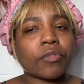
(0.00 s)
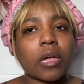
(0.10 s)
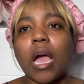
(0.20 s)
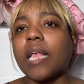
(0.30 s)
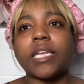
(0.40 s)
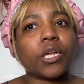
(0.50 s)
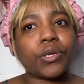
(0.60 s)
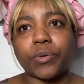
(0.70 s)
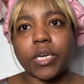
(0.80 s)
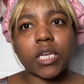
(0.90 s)
God said, don't
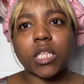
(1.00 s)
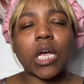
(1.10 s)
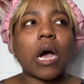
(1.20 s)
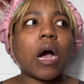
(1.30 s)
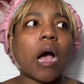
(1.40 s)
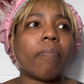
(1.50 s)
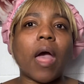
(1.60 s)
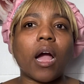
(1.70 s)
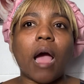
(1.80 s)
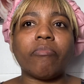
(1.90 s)
do it. So
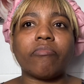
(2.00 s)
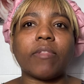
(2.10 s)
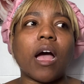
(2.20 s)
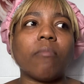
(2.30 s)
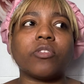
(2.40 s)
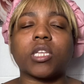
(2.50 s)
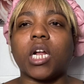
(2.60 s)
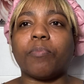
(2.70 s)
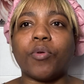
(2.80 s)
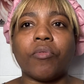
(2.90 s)
I'm just gonna
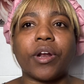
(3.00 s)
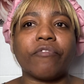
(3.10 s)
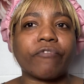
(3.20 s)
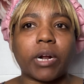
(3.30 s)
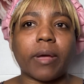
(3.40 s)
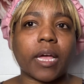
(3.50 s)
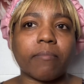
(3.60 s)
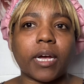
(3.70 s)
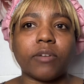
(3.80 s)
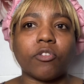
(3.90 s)
put one in front
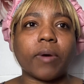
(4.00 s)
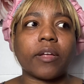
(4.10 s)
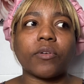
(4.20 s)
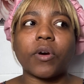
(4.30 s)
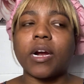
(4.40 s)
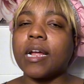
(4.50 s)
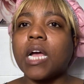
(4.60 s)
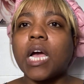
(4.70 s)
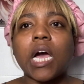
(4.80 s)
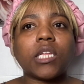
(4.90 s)
of my door,
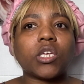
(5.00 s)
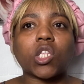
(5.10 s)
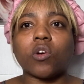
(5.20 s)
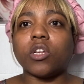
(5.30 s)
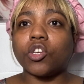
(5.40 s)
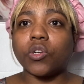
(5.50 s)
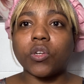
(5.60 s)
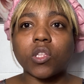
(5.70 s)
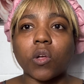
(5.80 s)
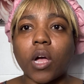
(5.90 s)
just so
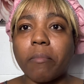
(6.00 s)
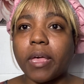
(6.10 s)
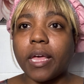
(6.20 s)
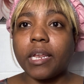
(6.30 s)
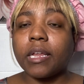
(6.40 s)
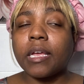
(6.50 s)
intruders don't come in.